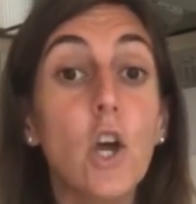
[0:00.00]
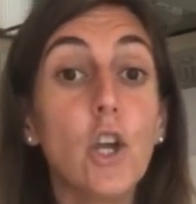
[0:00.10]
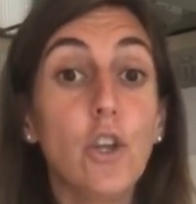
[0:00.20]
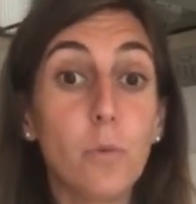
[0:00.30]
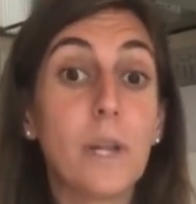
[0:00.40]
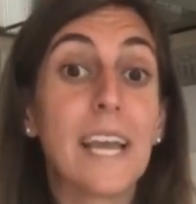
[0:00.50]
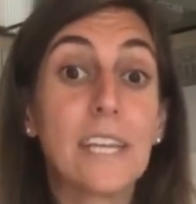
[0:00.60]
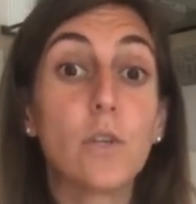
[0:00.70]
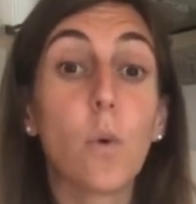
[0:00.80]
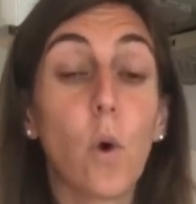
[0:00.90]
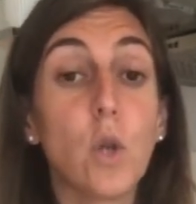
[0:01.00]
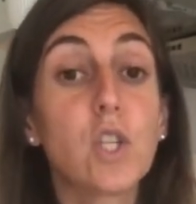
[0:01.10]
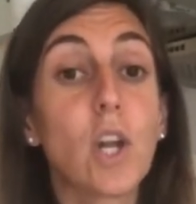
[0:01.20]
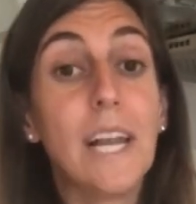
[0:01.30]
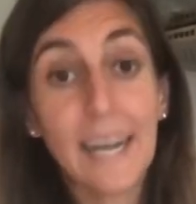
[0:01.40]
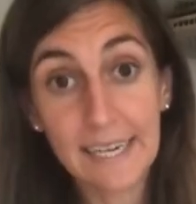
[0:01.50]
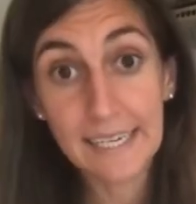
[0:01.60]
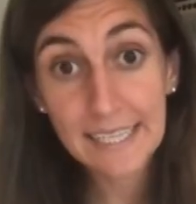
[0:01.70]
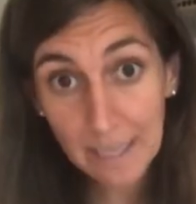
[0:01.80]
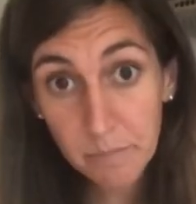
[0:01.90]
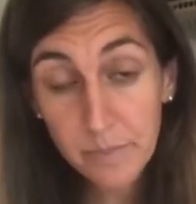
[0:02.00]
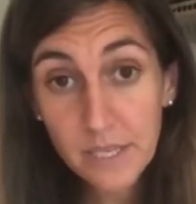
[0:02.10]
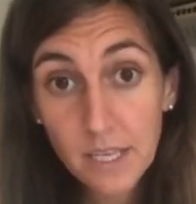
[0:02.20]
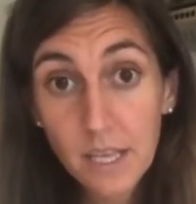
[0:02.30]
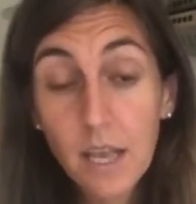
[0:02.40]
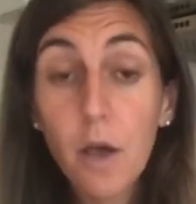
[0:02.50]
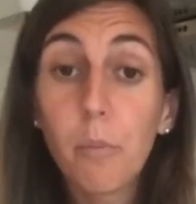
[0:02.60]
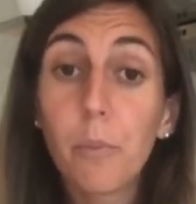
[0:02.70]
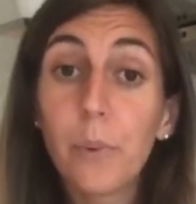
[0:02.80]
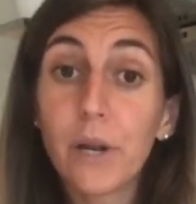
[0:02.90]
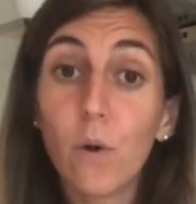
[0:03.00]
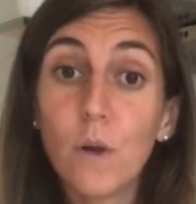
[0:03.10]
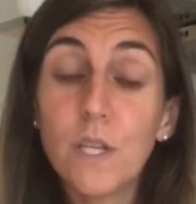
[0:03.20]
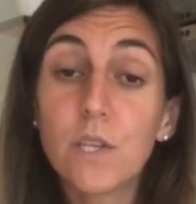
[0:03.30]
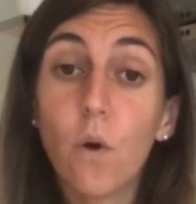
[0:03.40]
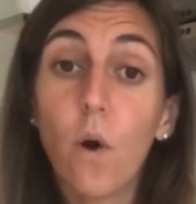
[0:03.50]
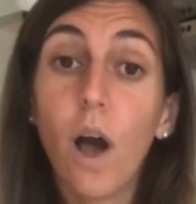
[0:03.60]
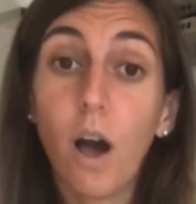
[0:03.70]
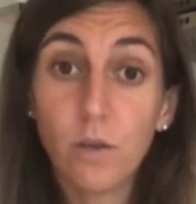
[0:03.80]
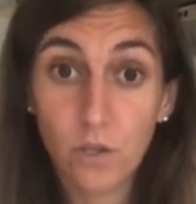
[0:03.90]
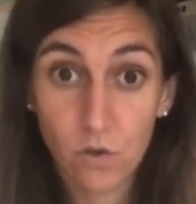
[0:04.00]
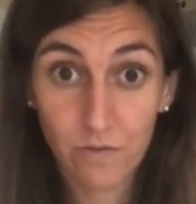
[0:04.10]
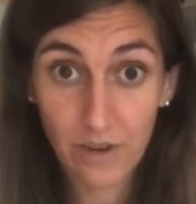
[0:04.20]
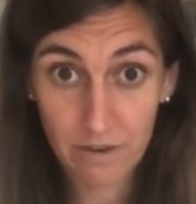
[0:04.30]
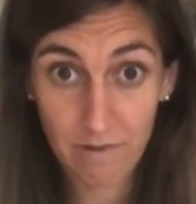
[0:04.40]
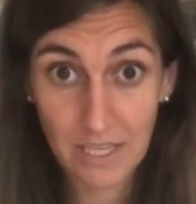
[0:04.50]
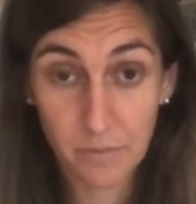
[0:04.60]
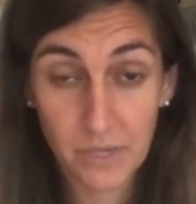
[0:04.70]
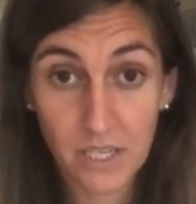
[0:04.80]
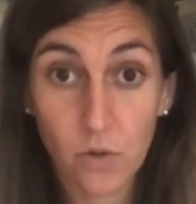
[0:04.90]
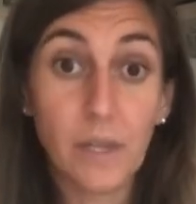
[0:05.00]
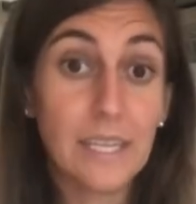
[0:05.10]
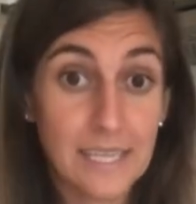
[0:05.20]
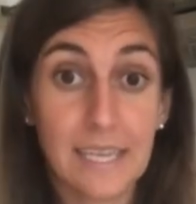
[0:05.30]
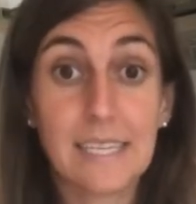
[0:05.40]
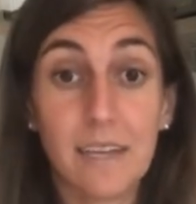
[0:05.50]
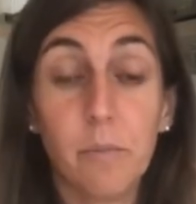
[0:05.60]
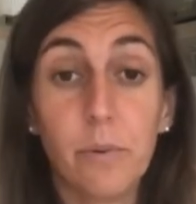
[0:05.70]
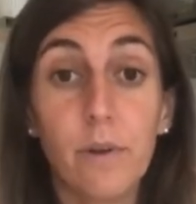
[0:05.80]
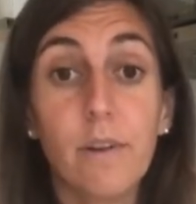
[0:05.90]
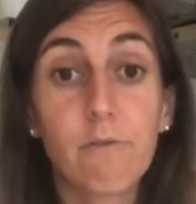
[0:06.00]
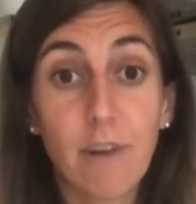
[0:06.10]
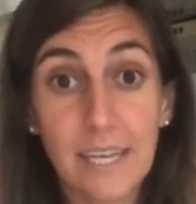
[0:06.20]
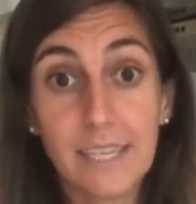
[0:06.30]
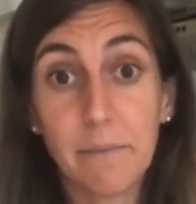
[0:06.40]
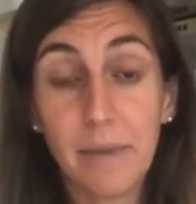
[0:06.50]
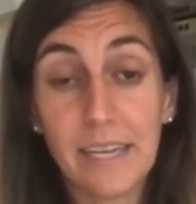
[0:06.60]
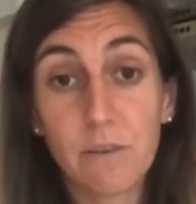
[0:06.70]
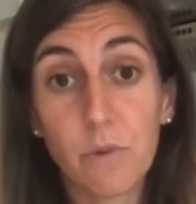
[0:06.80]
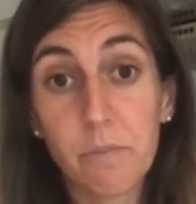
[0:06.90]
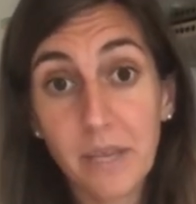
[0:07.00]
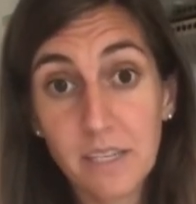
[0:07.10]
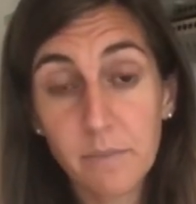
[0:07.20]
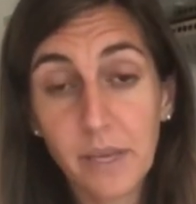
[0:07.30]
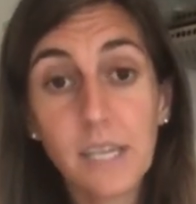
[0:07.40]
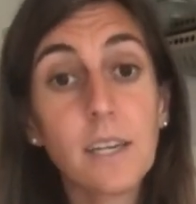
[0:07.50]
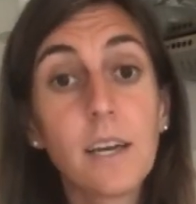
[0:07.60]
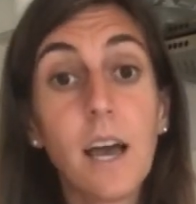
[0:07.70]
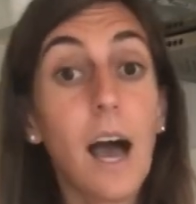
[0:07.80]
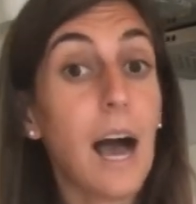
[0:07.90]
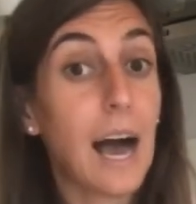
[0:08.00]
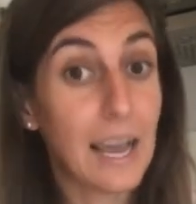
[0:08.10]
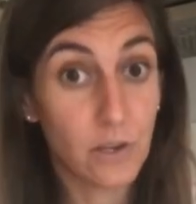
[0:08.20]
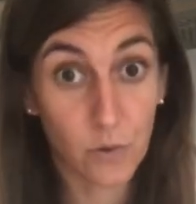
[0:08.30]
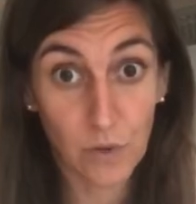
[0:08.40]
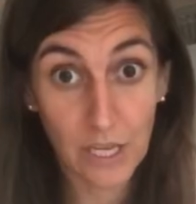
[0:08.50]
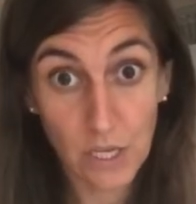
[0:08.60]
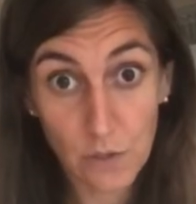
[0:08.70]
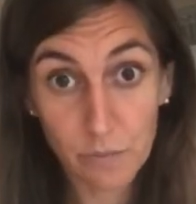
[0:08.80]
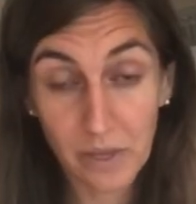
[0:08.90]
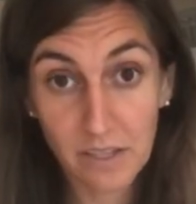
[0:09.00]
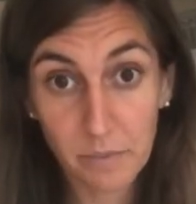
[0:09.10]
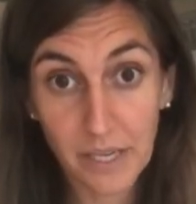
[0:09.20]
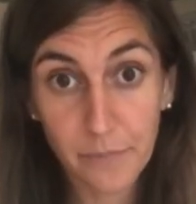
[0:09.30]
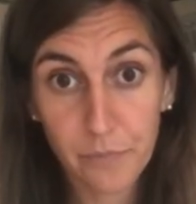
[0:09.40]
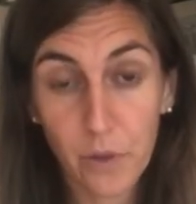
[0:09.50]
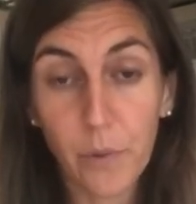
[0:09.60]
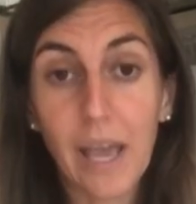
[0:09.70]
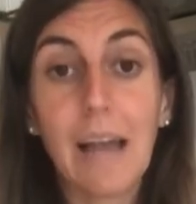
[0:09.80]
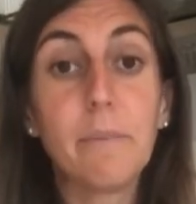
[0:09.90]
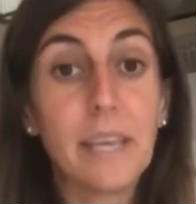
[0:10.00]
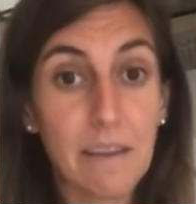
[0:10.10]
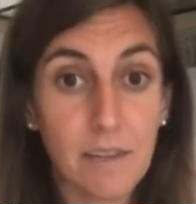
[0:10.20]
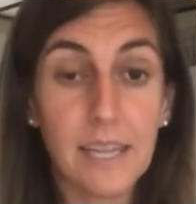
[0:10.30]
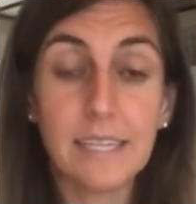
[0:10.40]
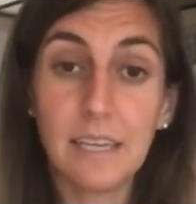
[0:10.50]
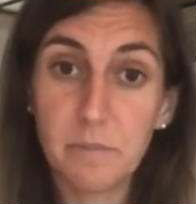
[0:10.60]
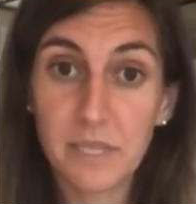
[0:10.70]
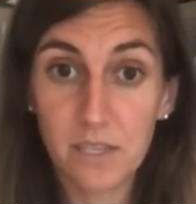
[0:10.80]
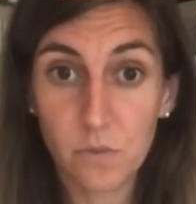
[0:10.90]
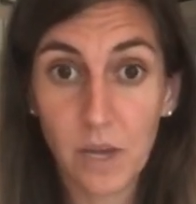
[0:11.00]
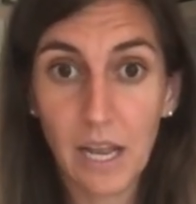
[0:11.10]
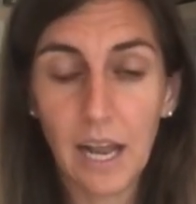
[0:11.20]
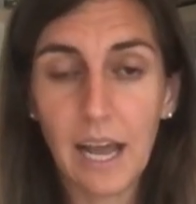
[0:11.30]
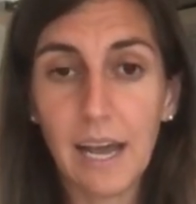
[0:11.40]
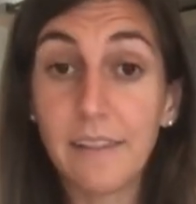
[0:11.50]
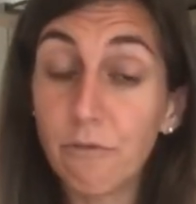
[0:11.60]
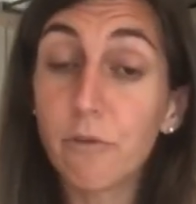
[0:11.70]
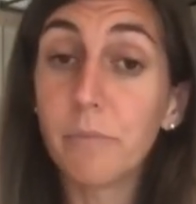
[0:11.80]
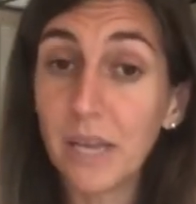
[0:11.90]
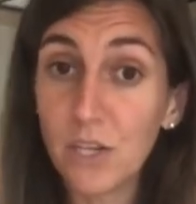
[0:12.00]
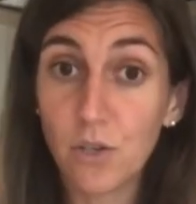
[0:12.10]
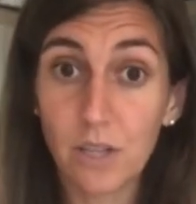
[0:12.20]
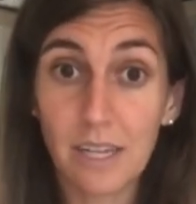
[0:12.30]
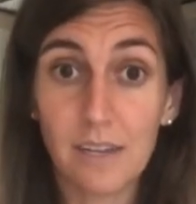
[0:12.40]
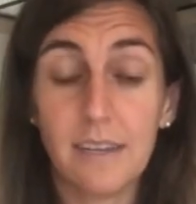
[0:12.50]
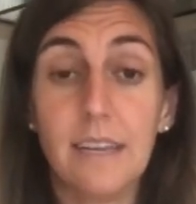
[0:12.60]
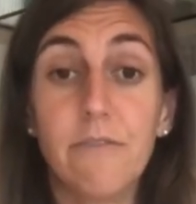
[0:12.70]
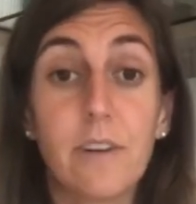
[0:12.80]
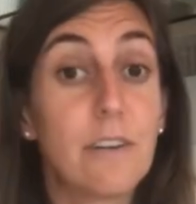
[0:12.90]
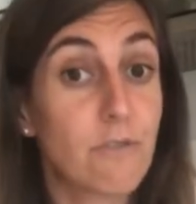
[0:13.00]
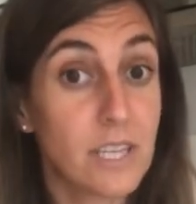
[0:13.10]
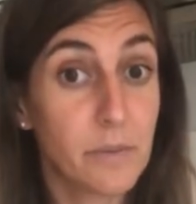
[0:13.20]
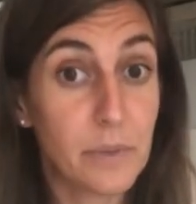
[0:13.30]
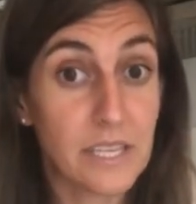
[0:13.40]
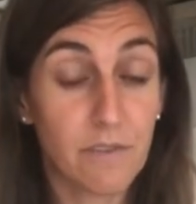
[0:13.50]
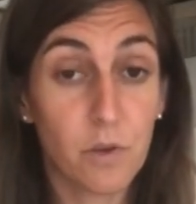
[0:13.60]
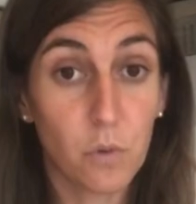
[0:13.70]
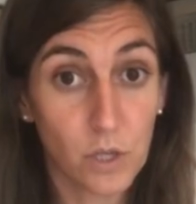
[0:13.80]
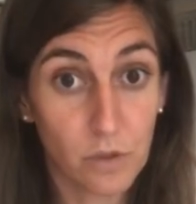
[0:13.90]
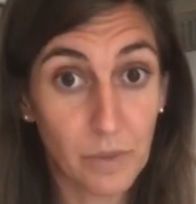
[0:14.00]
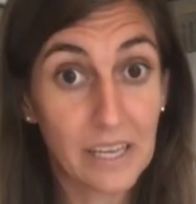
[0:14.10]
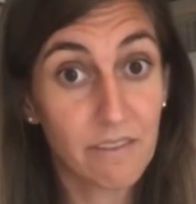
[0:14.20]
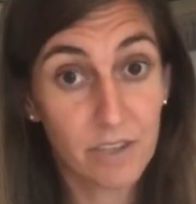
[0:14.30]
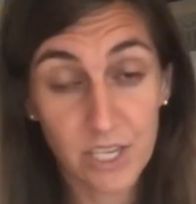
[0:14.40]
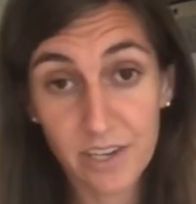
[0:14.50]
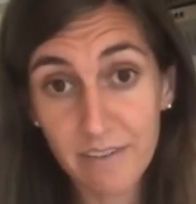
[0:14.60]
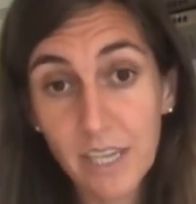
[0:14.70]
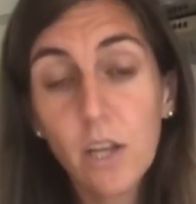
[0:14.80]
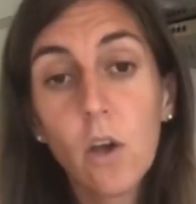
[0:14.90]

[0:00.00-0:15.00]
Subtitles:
you will get to also learn tips, but also how to compare recipes. So in this example, Rachel made it with mincemeat. I'm not gonna use mincemeat. Okay, I'll be giving the tips as well, the information that different recipes if you want to make it vegetarian,